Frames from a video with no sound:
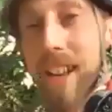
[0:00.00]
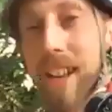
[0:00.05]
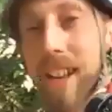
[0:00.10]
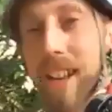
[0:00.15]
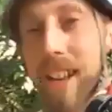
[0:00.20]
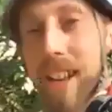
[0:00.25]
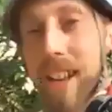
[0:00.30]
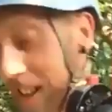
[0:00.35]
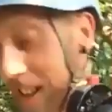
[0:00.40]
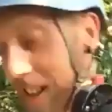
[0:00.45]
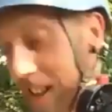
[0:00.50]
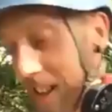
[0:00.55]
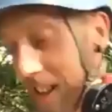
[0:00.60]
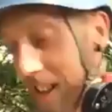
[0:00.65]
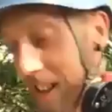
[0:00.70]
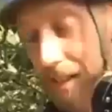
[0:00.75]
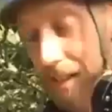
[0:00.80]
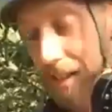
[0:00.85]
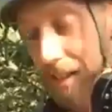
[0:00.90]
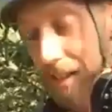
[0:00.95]
uh, thanks
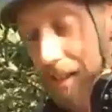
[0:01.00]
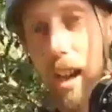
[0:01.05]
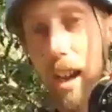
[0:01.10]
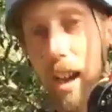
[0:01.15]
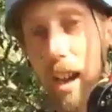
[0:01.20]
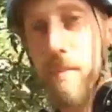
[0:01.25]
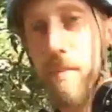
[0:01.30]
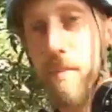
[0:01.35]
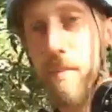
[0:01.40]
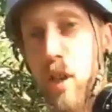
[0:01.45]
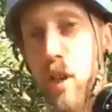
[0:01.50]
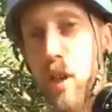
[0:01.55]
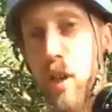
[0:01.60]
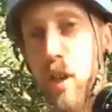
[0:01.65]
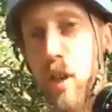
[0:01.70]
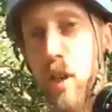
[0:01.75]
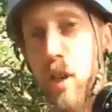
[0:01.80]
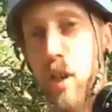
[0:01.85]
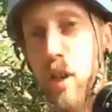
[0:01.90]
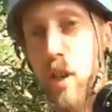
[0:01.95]
for having me, Joe, and
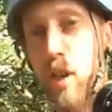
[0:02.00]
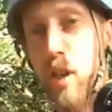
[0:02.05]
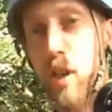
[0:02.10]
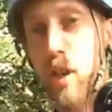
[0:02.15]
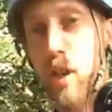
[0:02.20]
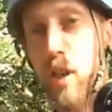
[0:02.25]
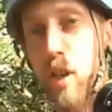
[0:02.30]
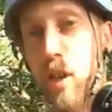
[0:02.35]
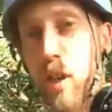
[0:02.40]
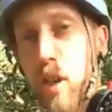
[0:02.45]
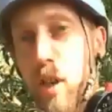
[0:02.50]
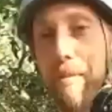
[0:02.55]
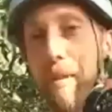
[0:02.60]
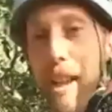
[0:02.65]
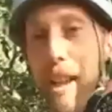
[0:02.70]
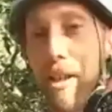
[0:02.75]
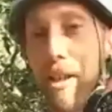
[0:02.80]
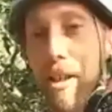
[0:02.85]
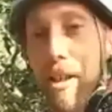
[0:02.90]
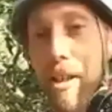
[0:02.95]
uh,
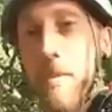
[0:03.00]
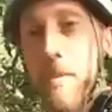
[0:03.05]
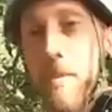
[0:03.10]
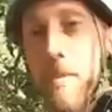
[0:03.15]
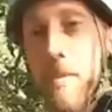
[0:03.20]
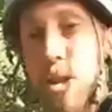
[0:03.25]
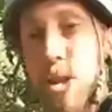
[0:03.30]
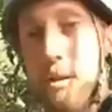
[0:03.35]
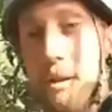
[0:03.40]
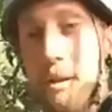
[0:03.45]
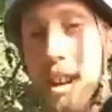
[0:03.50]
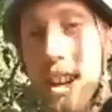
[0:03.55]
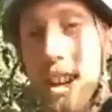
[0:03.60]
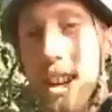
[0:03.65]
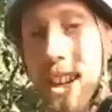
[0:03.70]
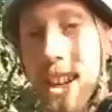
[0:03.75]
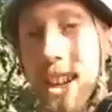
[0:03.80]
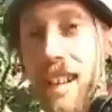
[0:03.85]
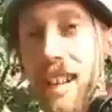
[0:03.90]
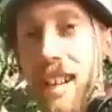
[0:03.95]
welcome to uh,
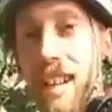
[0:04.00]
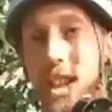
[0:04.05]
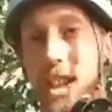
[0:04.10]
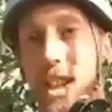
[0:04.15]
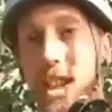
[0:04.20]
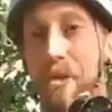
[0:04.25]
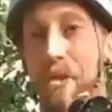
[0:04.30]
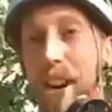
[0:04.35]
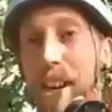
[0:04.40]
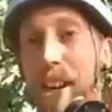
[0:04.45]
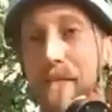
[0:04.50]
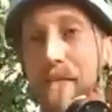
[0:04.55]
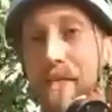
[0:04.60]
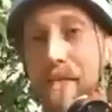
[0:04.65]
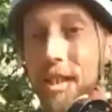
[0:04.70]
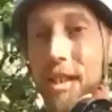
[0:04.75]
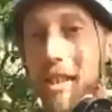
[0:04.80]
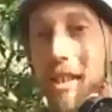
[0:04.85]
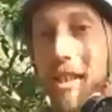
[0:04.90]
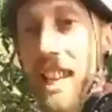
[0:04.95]
to the Rainforest
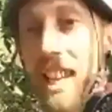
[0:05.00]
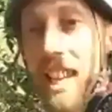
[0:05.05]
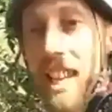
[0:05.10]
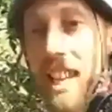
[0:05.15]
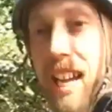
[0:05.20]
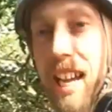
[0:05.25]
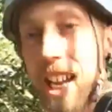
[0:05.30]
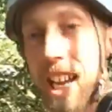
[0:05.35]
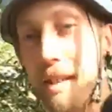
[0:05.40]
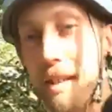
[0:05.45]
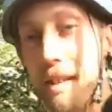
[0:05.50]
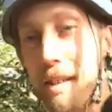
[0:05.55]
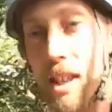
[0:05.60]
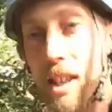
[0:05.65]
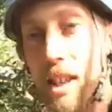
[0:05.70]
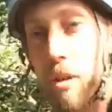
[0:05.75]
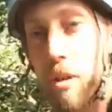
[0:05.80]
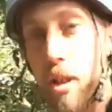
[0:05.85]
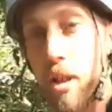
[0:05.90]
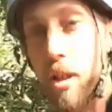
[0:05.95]
Canopy to all you
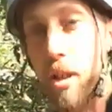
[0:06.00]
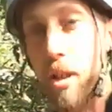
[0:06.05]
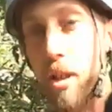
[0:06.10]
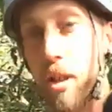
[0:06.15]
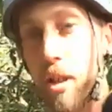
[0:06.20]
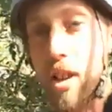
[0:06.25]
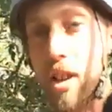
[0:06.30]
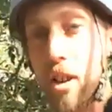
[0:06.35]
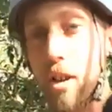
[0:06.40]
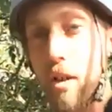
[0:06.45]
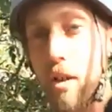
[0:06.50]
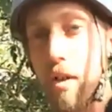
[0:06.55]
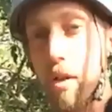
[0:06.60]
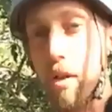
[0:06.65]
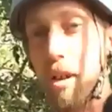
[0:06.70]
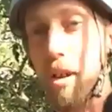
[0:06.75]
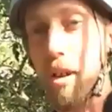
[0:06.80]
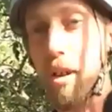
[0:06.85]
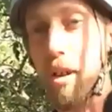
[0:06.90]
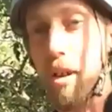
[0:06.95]
guys all over the world.
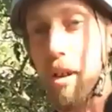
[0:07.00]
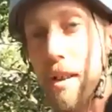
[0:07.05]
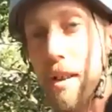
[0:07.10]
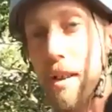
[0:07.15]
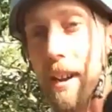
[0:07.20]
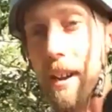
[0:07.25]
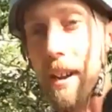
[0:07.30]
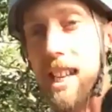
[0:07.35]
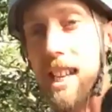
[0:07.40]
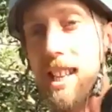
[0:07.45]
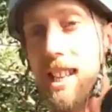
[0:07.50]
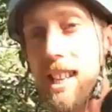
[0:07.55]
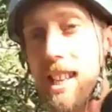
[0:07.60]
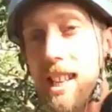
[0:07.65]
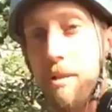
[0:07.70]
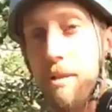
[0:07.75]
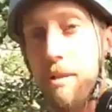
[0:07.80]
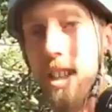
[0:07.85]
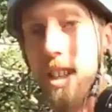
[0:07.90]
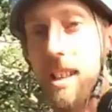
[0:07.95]
It's amazing that we
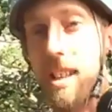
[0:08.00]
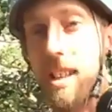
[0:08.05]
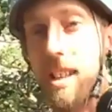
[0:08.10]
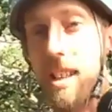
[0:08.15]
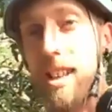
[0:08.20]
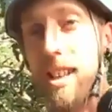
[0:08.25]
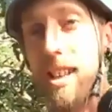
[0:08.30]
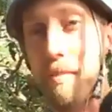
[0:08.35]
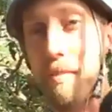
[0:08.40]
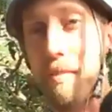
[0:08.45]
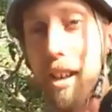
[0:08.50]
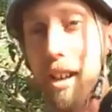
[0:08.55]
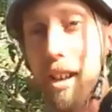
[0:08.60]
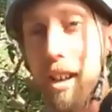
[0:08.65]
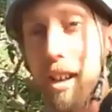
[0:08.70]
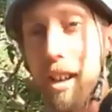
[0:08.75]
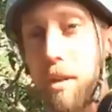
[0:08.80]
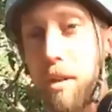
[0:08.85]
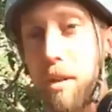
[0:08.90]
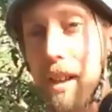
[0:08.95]
can uh, bring you up
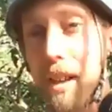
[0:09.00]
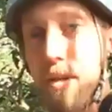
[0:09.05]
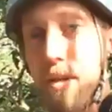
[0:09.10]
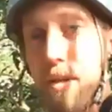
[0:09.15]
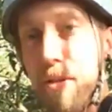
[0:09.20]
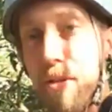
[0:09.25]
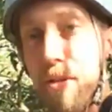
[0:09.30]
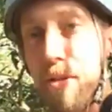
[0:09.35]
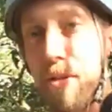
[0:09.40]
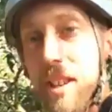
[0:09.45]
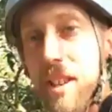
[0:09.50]
here with us.